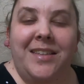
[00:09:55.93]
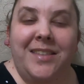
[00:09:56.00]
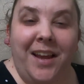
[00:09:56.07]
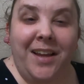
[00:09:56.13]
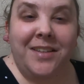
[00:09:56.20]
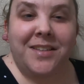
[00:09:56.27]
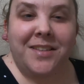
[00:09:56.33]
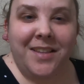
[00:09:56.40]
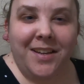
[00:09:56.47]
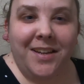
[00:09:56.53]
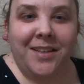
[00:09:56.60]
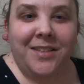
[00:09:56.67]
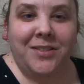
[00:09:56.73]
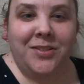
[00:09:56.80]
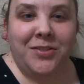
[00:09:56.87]
I tend to
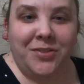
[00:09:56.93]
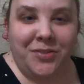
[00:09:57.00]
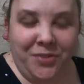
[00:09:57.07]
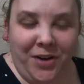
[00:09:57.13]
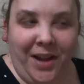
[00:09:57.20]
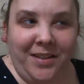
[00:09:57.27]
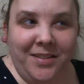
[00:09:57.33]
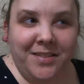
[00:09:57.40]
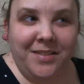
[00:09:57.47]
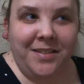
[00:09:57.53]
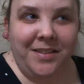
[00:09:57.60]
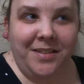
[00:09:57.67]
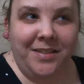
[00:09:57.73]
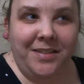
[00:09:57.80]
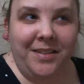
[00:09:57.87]
think it's
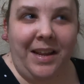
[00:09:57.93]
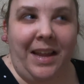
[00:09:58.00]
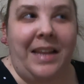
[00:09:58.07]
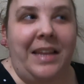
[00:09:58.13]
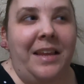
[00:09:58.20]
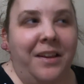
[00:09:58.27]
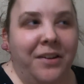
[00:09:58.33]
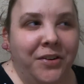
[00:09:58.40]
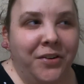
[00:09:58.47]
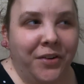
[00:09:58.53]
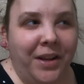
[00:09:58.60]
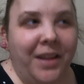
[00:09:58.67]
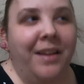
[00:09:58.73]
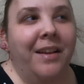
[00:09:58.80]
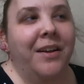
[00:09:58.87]
stress, and he
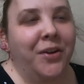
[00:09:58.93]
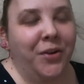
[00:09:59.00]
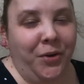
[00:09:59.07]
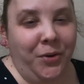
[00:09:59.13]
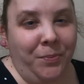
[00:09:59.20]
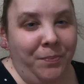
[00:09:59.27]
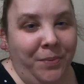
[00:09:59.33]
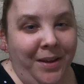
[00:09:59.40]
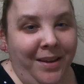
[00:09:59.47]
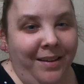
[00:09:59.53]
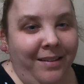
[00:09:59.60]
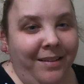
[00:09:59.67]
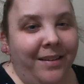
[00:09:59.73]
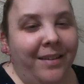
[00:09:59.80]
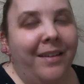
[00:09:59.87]
agreed it could be.